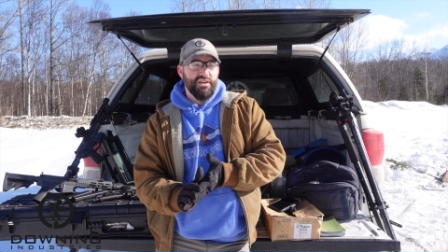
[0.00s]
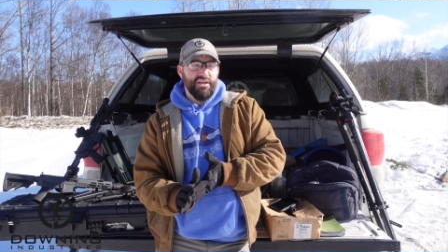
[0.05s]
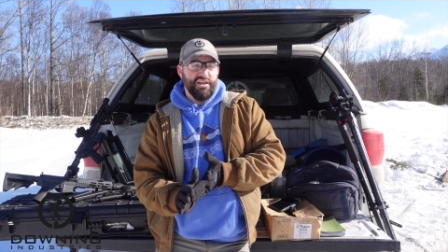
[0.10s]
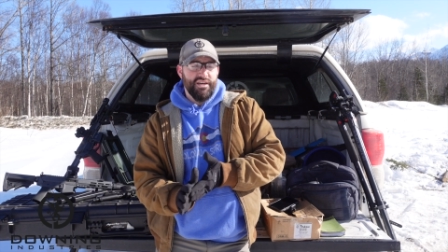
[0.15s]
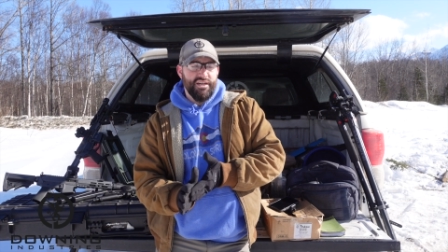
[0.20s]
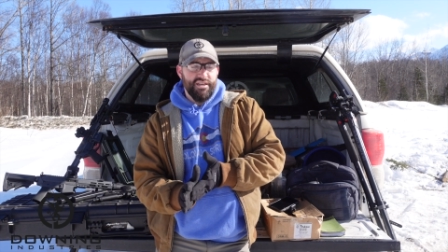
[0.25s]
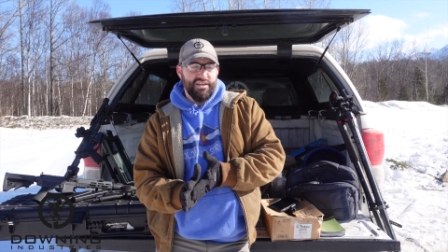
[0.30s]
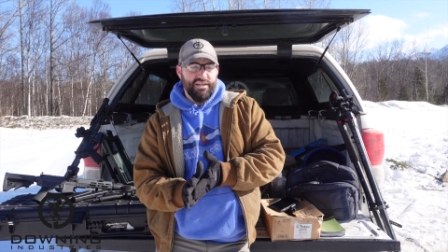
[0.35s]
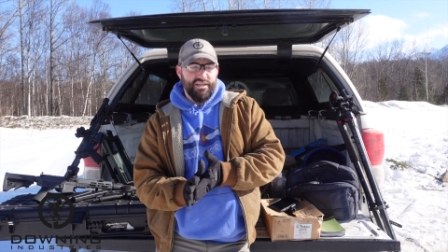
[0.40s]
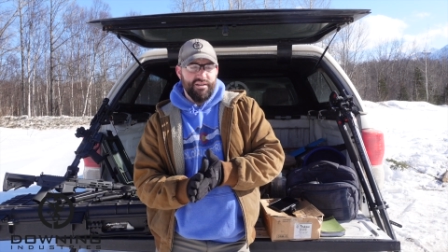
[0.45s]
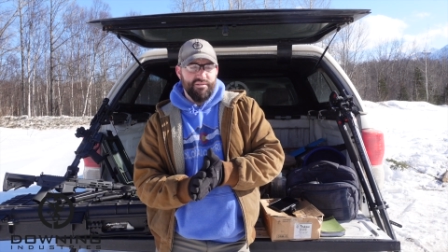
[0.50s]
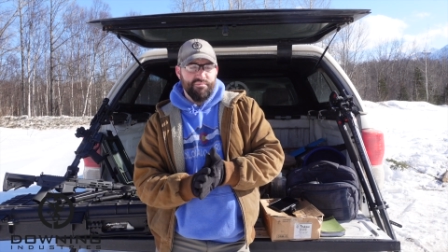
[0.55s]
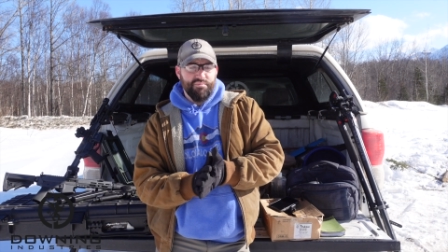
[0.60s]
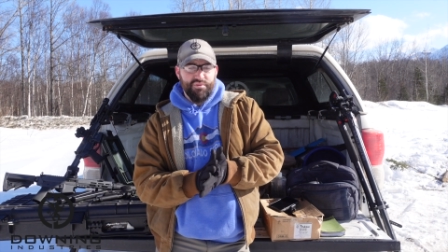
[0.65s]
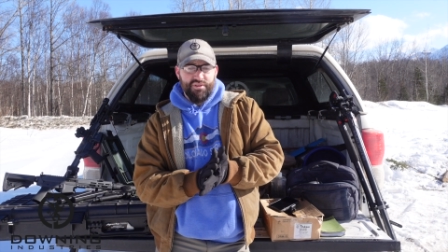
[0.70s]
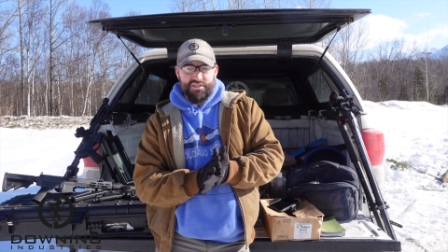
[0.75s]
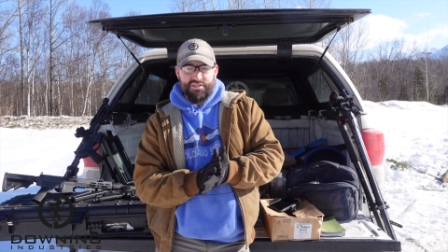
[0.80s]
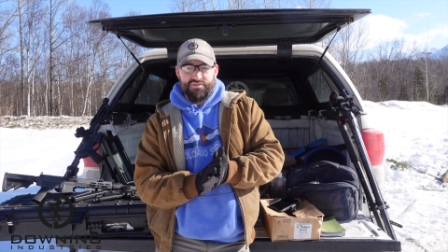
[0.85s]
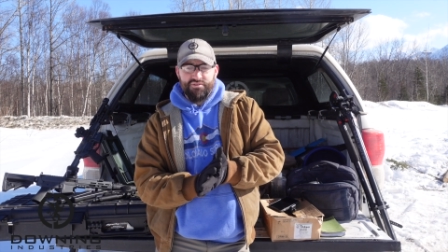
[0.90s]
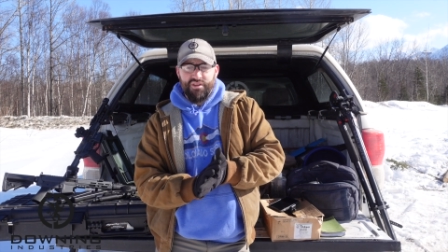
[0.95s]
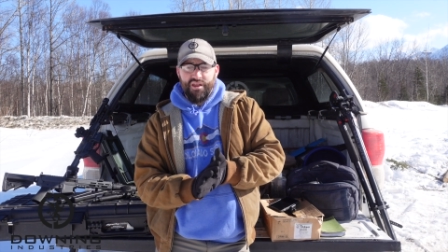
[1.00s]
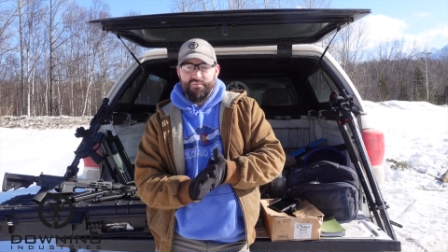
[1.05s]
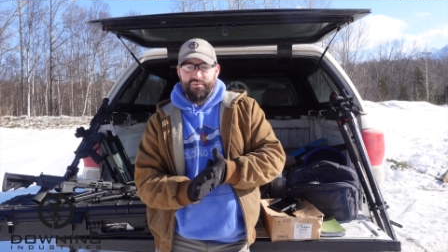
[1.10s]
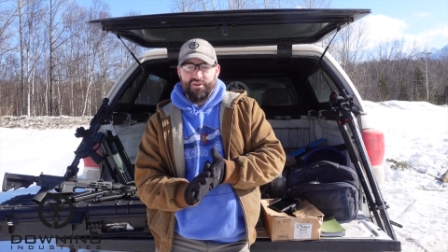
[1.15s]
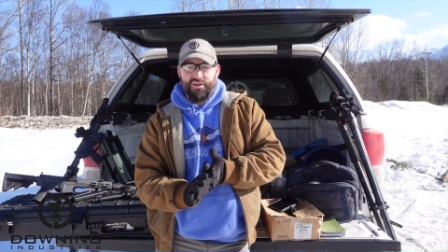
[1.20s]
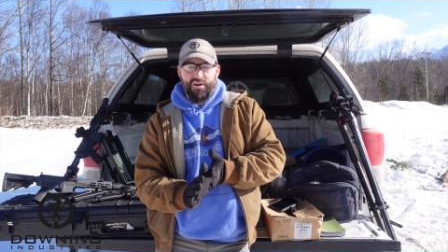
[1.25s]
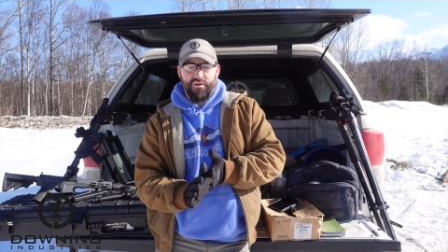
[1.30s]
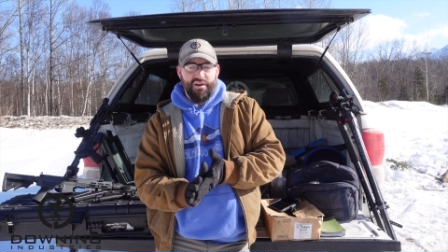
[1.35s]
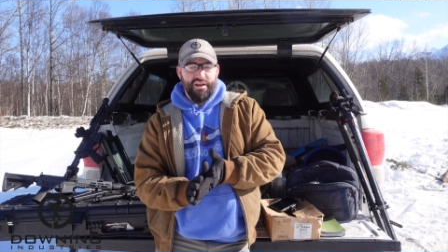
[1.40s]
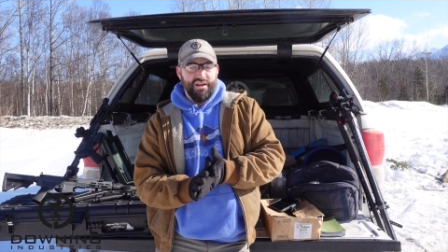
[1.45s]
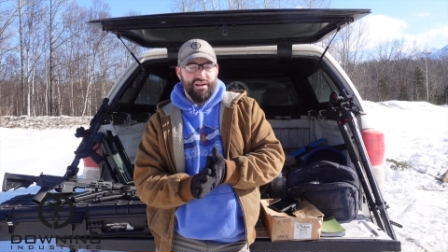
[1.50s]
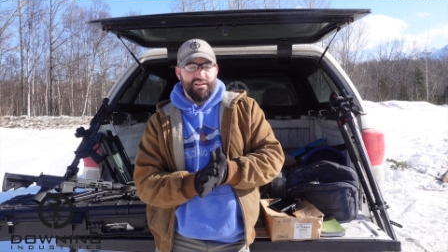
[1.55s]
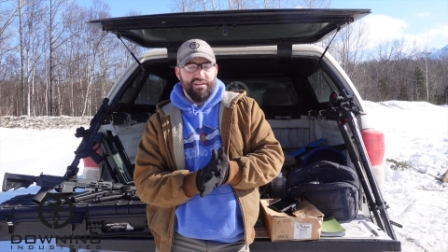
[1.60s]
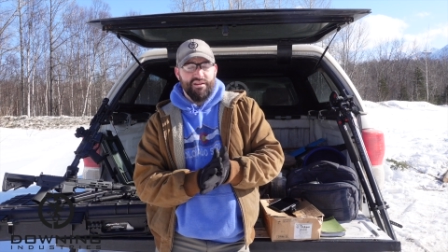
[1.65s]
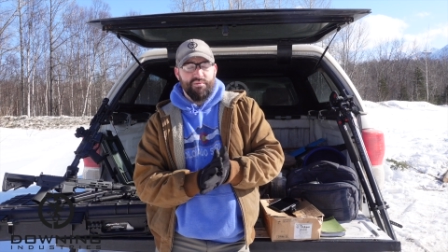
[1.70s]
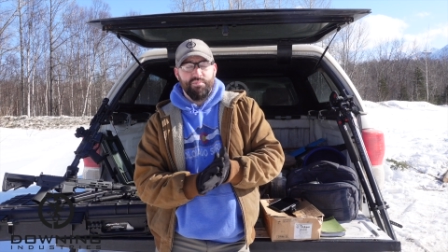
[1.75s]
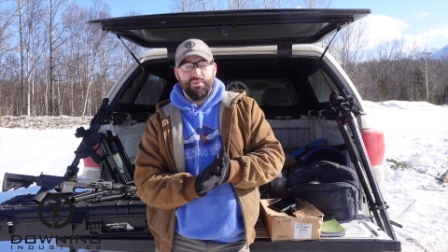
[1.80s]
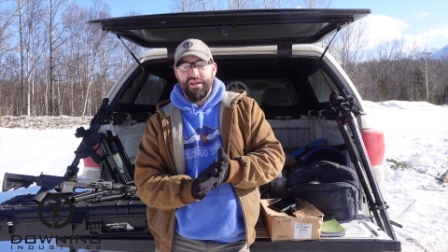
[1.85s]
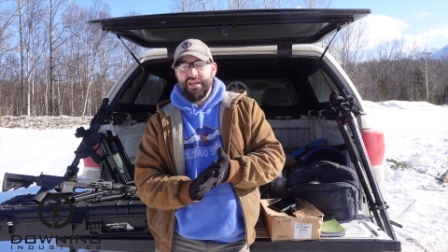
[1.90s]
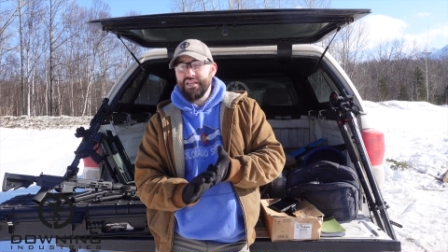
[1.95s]
um, please do let me know. I got a
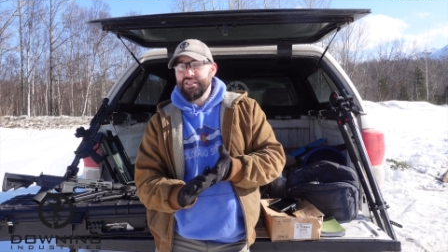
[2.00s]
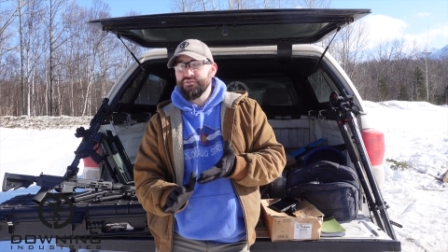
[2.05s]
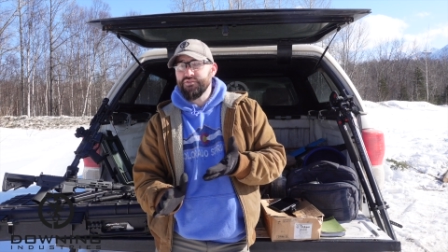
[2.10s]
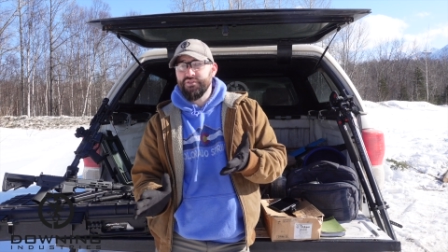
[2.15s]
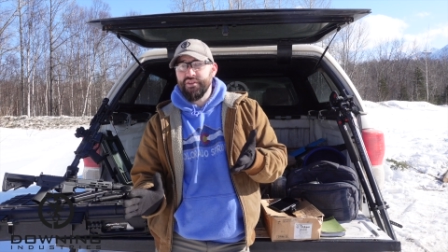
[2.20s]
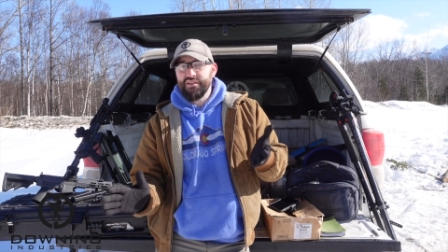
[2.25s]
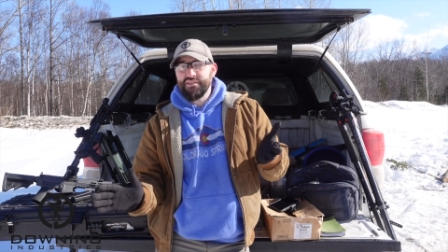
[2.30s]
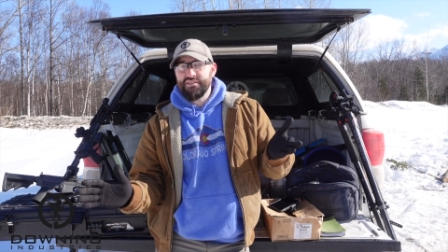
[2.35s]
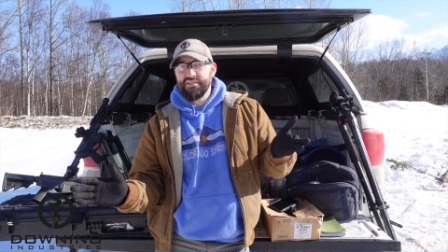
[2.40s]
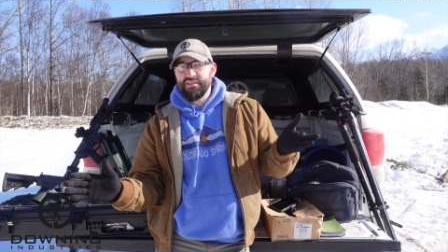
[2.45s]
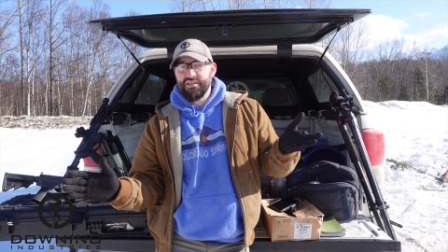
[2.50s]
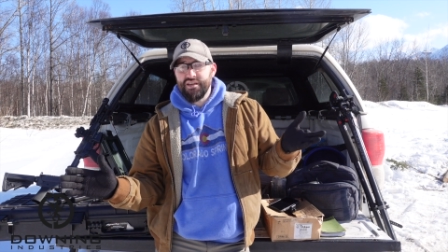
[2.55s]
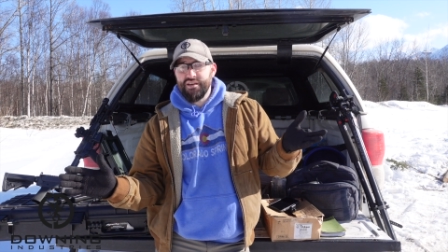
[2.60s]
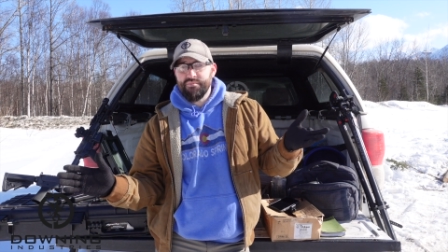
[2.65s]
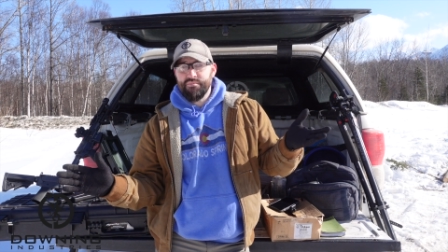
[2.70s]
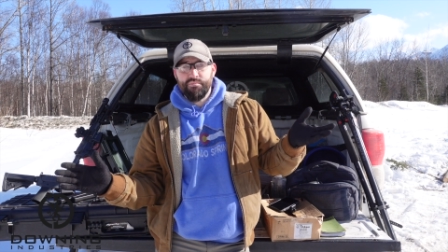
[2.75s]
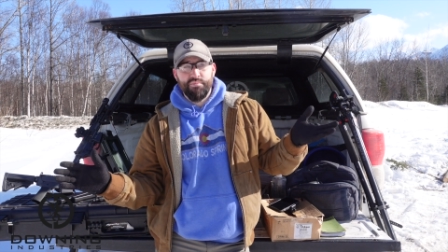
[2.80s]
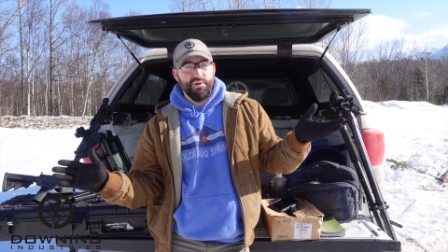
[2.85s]
lot of plans for things to come,